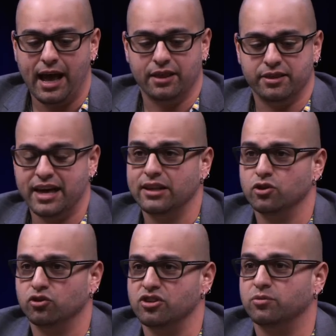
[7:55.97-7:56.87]
and then
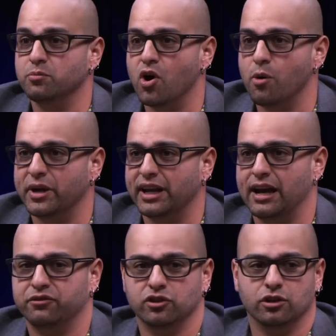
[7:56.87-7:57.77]
there's this moment
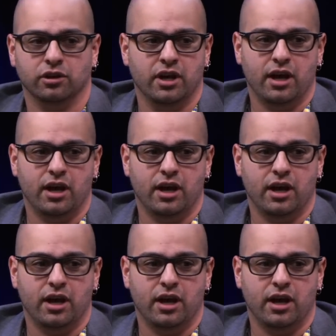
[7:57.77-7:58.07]
after,